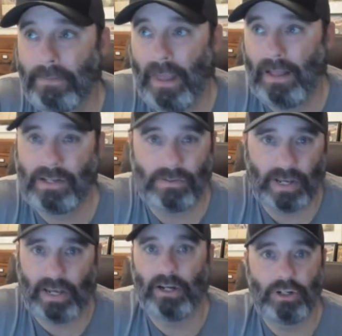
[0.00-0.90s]
That sounds
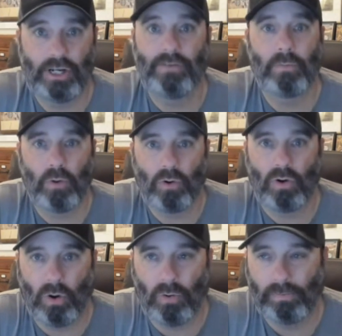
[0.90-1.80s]
like an achievable
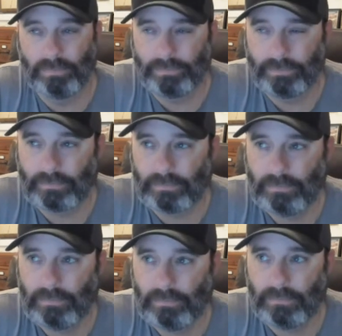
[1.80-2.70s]
goal
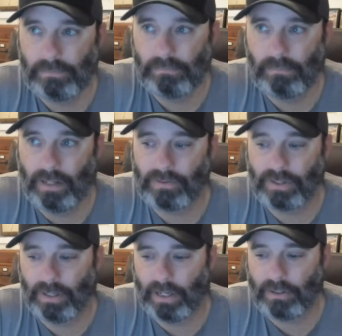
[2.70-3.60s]
as a
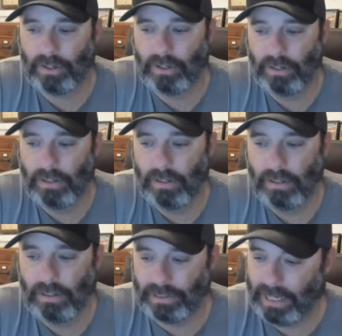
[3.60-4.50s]
collector.
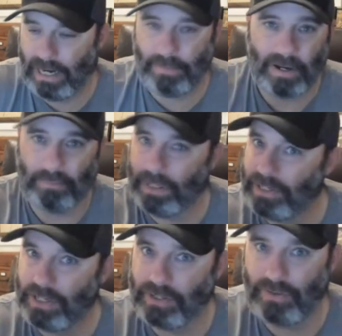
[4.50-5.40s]
Because again, I'm a
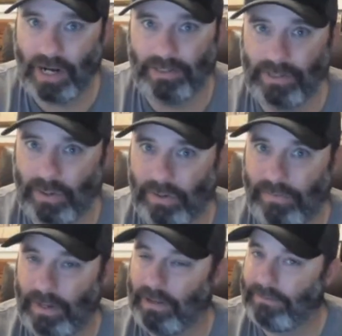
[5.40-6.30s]
completionist, right? So
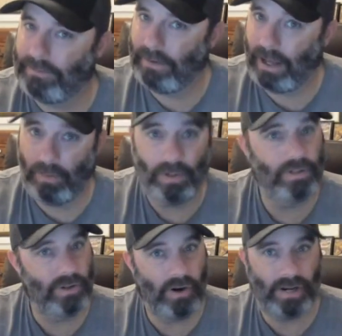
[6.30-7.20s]
if I don't want to
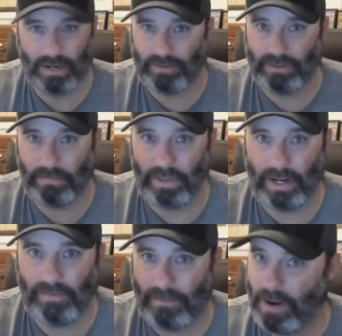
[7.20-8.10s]
start down something,
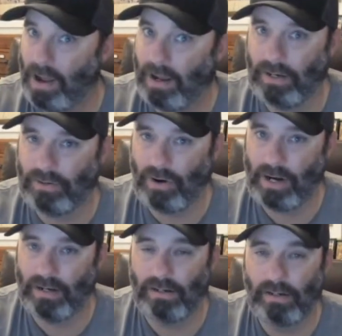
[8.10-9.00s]
if I'm not going to try
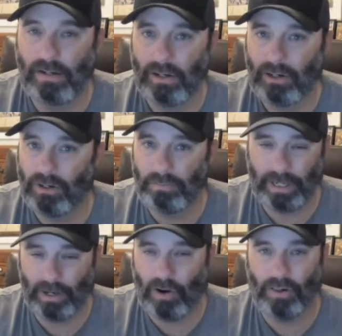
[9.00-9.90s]
to
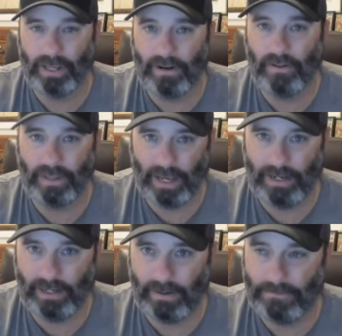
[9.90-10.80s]
be all in on the idea.